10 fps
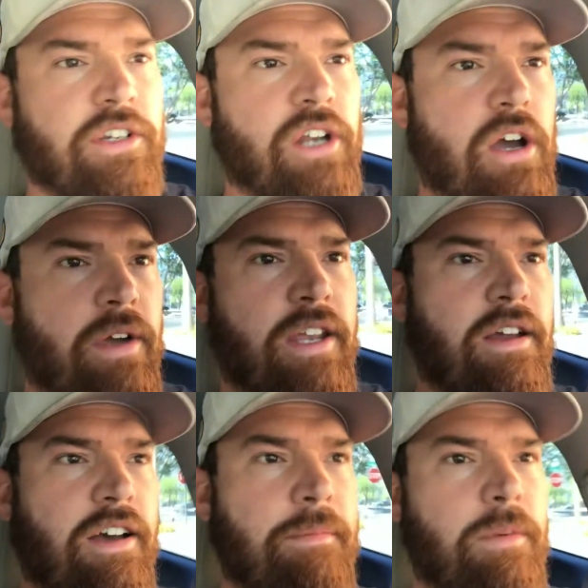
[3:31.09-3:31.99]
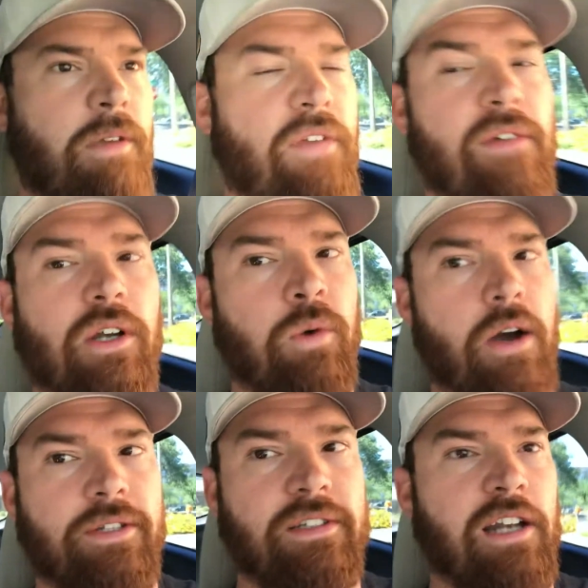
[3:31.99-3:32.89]
You know. And um, one of my favorite
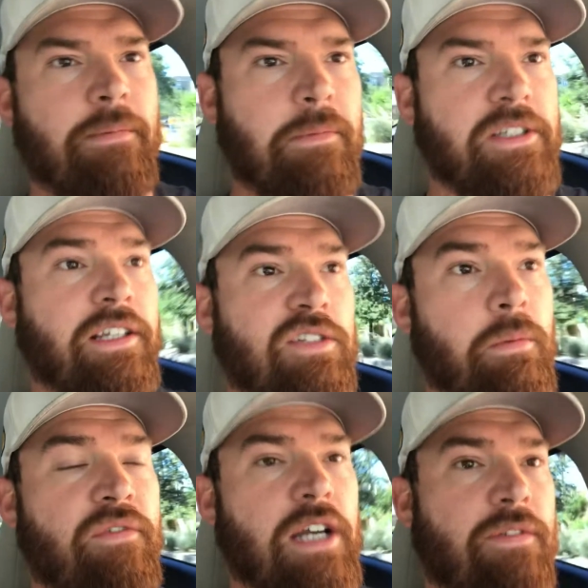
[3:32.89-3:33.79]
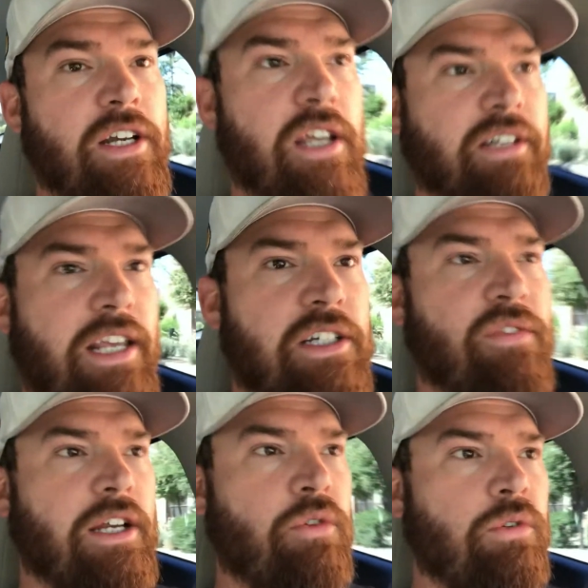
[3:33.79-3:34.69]
quotes, and I remember saying this from a very very young age. I
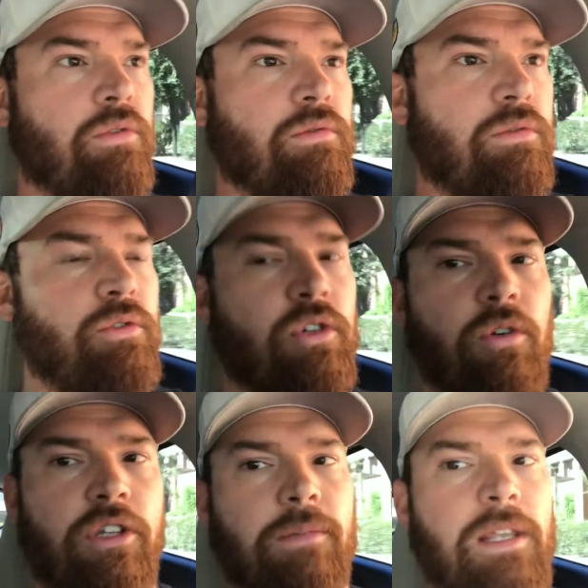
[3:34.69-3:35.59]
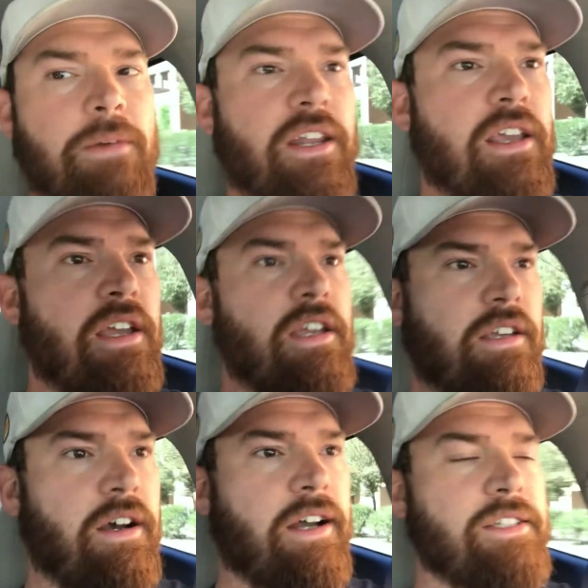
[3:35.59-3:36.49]
forget who who told it to me, but.
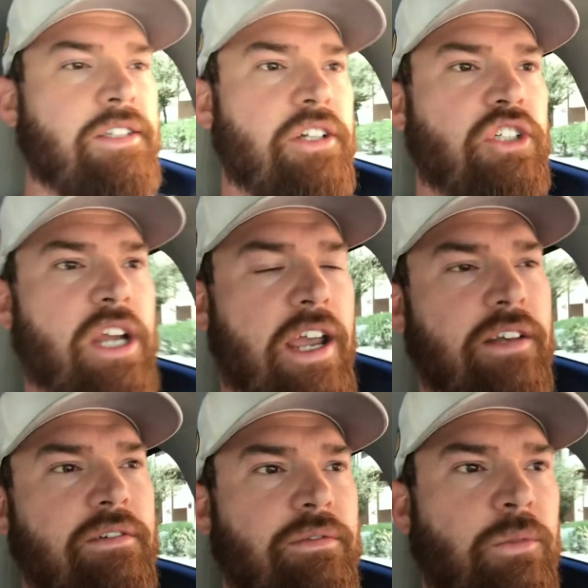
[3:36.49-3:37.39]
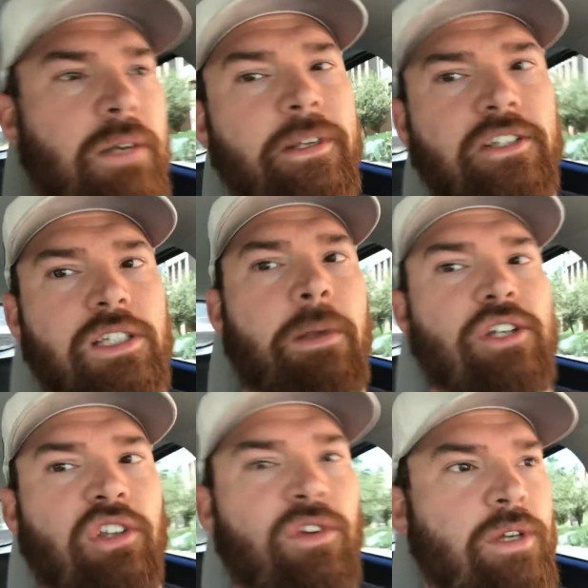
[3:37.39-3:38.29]
Uh, sunshine wouldn't be so
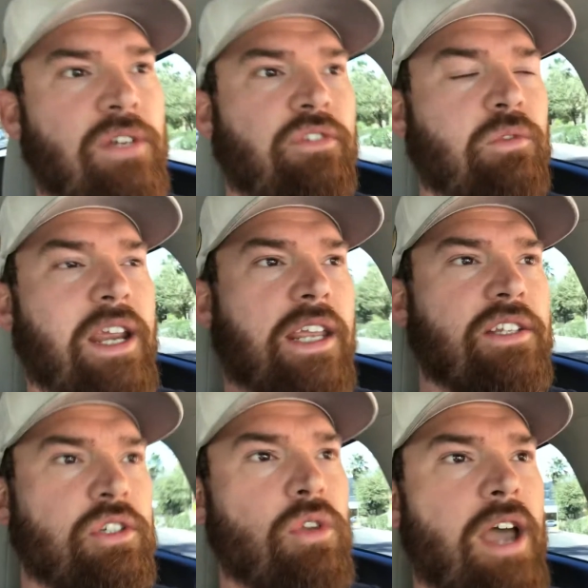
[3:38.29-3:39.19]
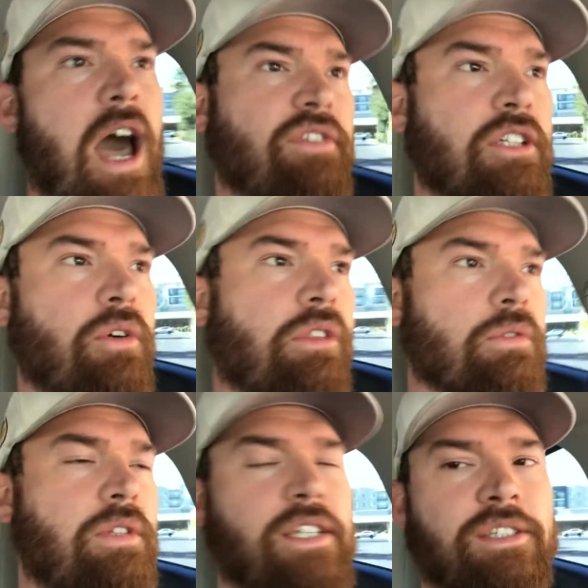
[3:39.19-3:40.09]
special if it wasn't for rain. So you have to go
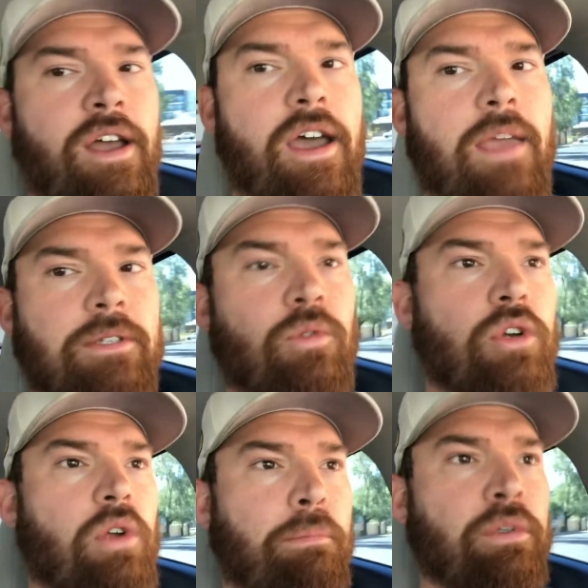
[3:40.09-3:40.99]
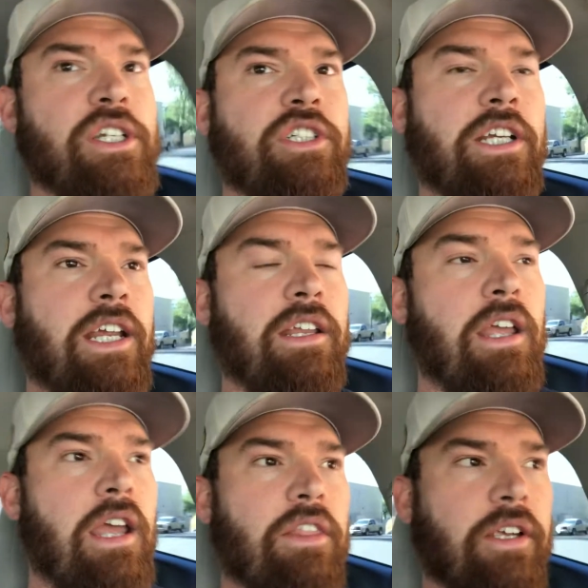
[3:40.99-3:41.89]
through these times in order to appreciate
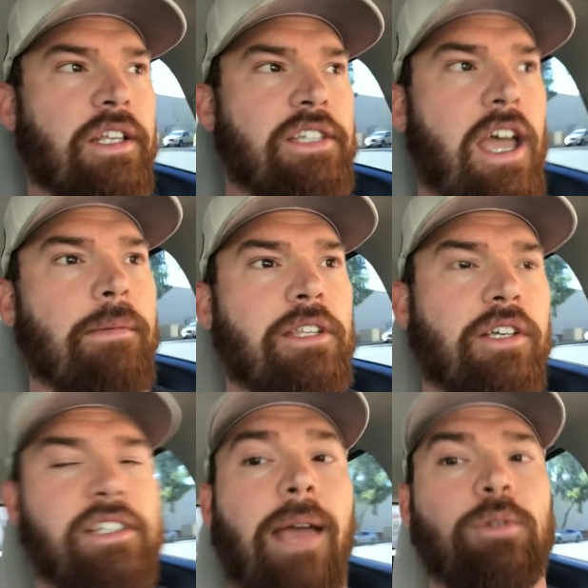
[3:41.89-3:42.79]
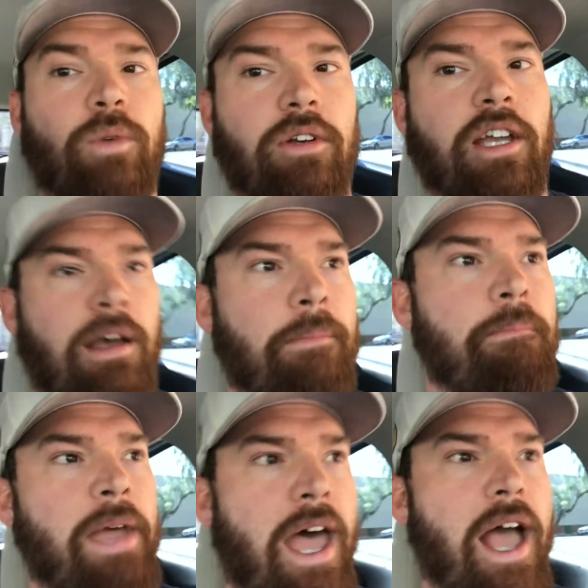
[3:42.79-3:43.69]
the good times. And the good times will come
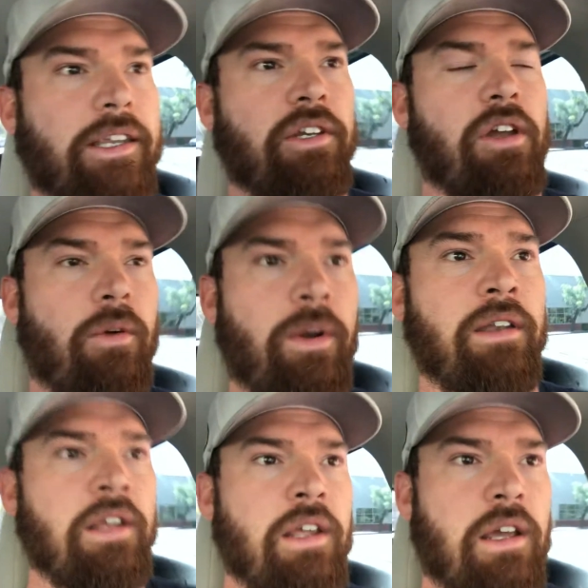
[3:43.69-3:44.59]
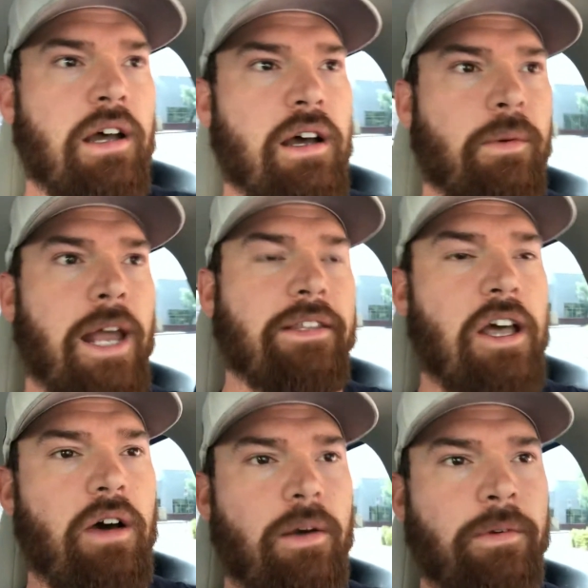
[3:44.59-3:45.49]
back. You know, when uh, when I
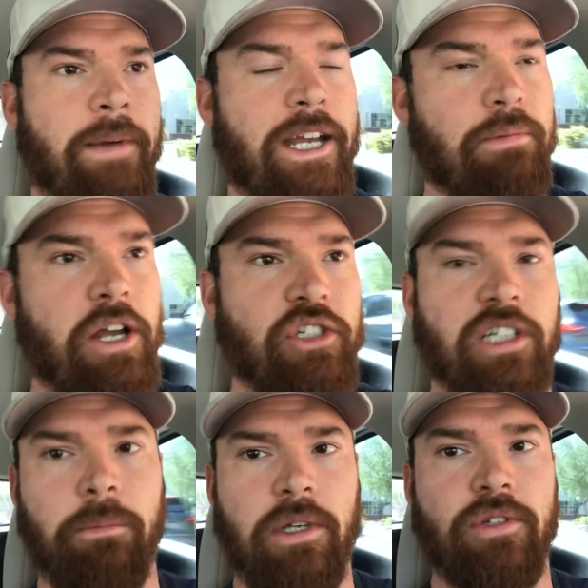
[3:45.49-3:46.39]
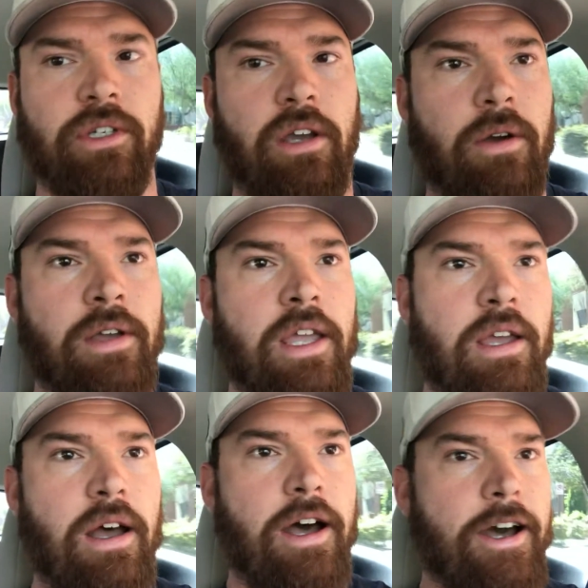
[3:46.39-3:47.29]
dealt with my depression a couple years ago,
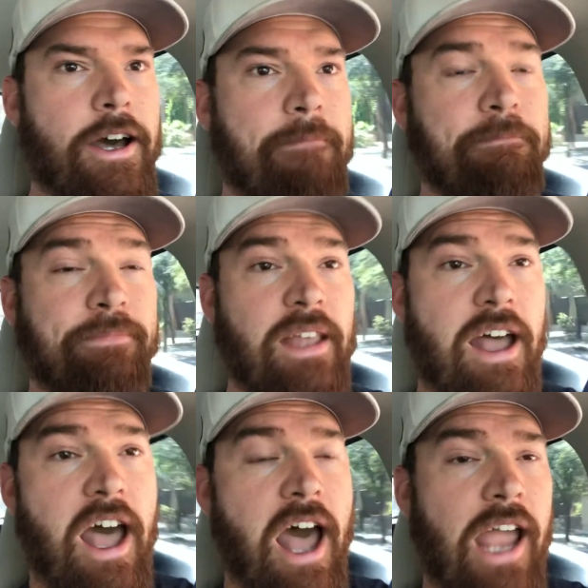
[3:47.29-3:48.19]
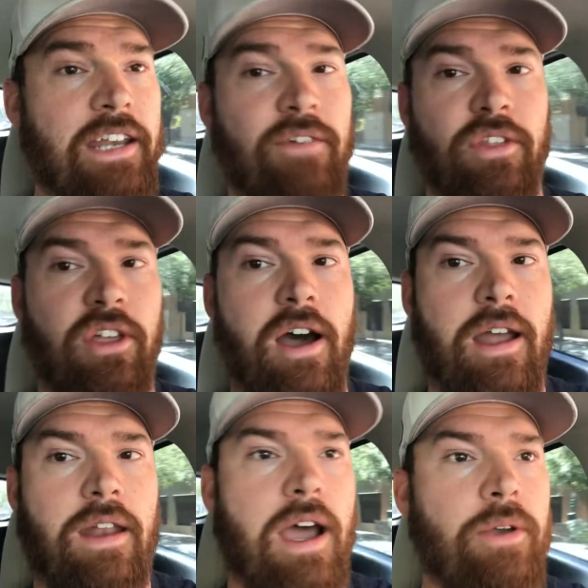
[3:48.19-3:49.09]
um, I never
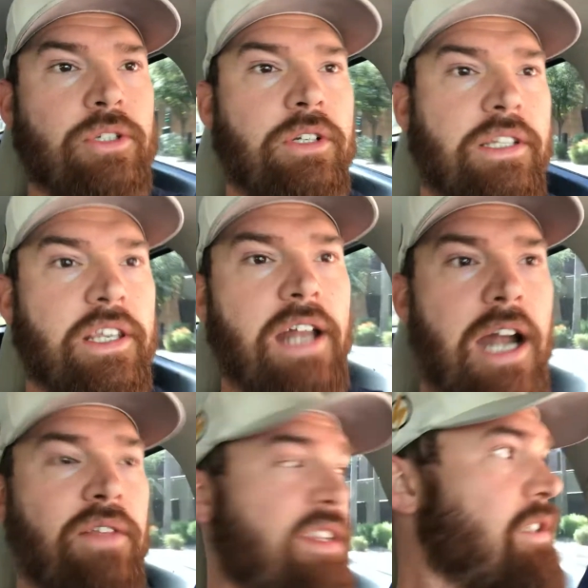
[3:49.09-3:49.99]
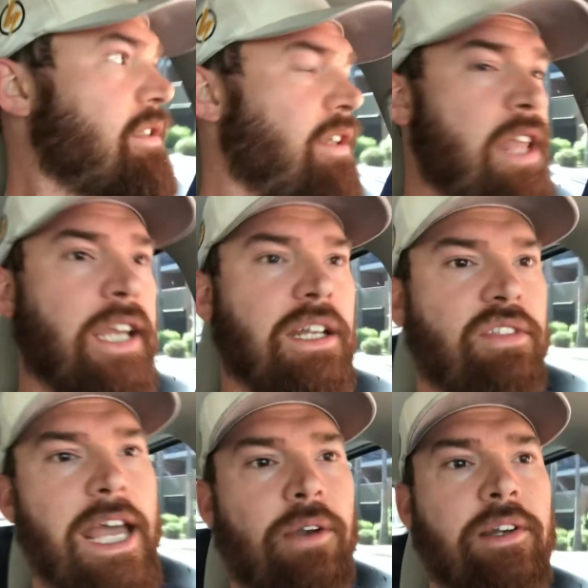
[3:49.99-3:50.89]
thought I was going to get out of the negative
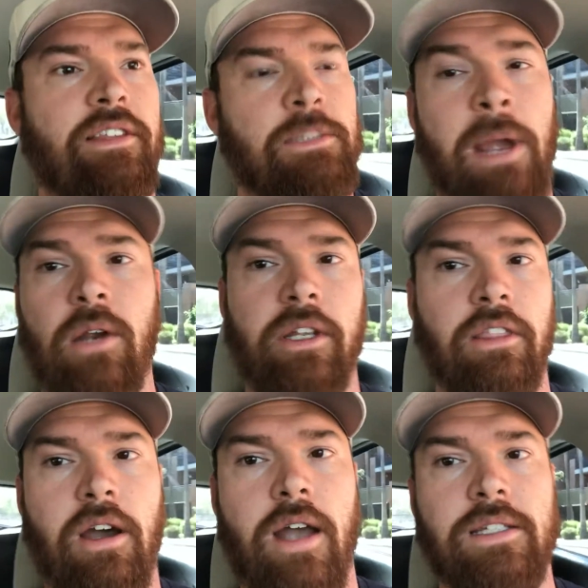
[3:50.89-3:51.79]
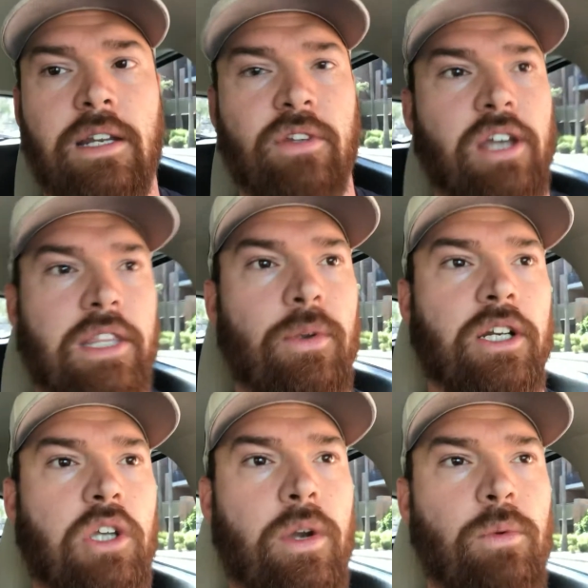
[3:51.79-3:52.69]
spiraling thoughts. I never thought they were
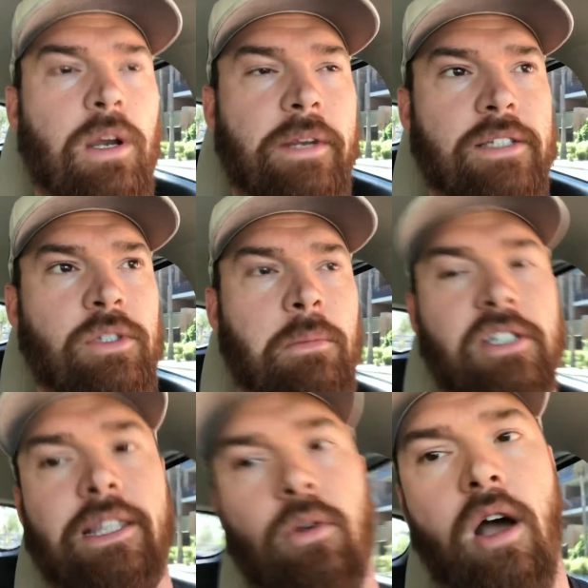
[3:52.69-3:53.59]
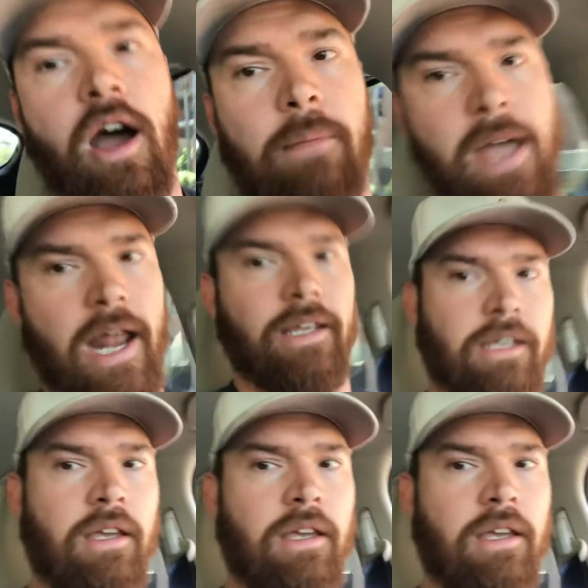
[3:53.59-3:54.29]
going to go anywhere because it was almost like they were automatic.